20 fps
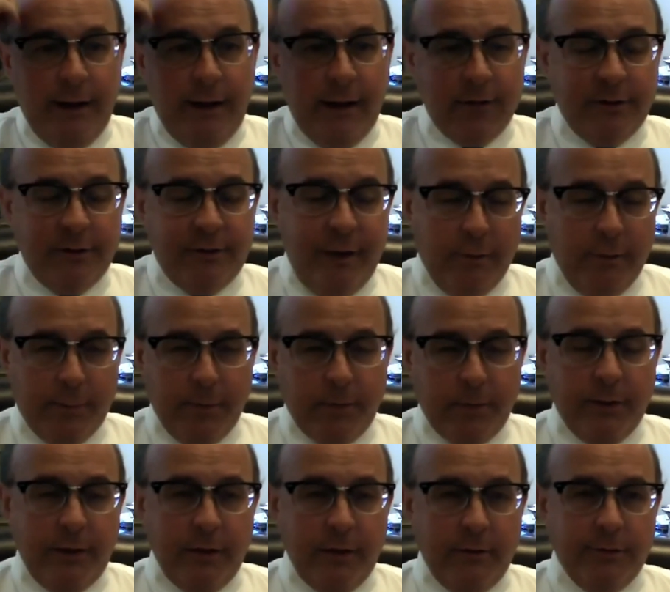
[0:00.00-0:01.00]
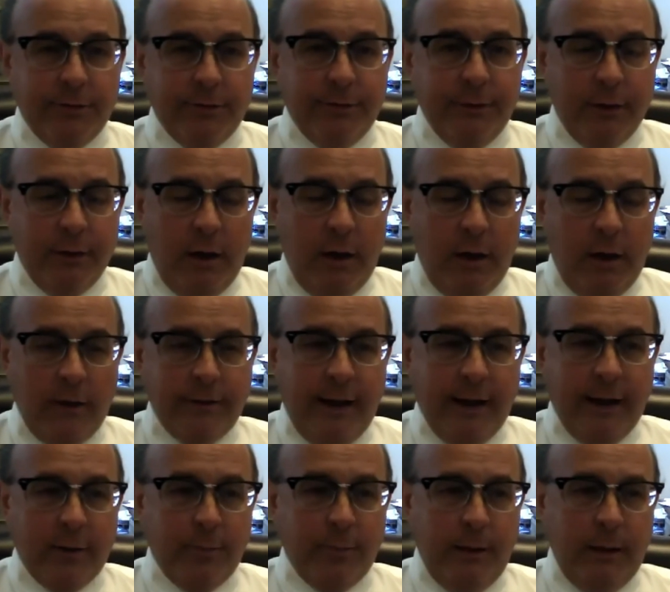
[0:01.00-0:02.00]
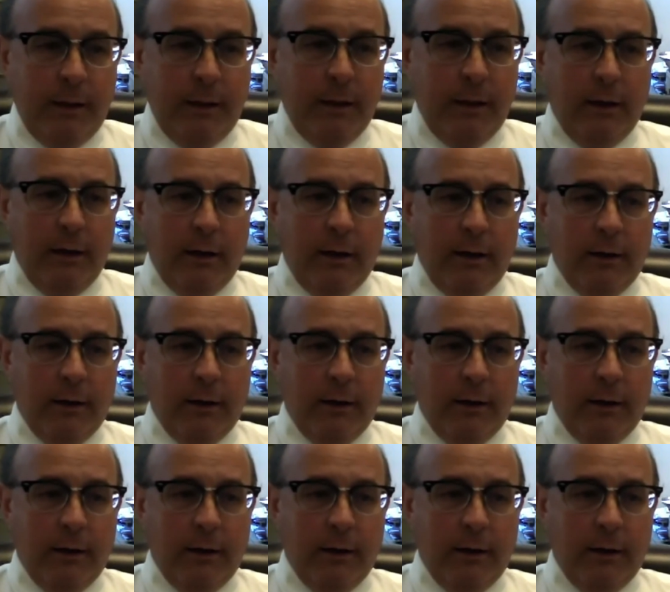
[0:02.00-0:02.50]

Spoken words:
I had a state representative contact me